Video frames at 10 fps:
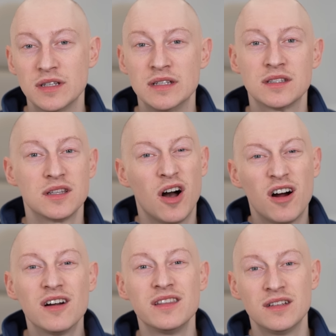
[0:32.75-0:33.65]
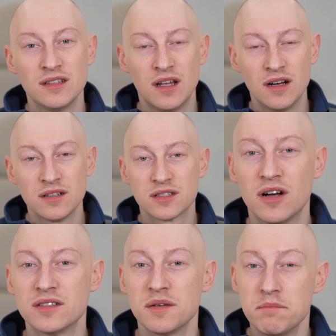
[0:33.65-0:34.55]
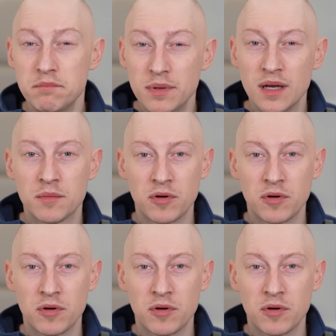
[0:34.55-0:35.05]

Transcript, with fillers: into the heart and the lungs, causing big